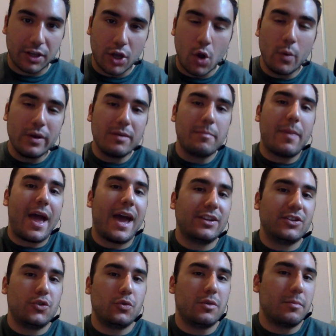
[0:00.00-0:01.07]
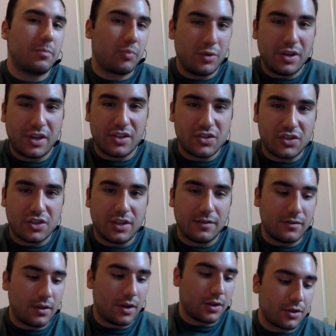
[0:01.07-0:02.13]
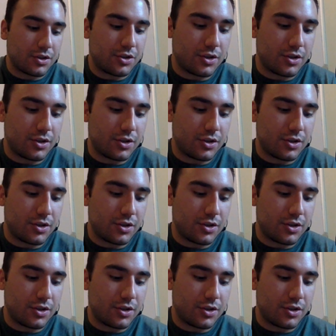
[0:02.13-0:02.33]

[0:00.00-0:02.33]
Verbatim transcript: Going back to the preconceived uh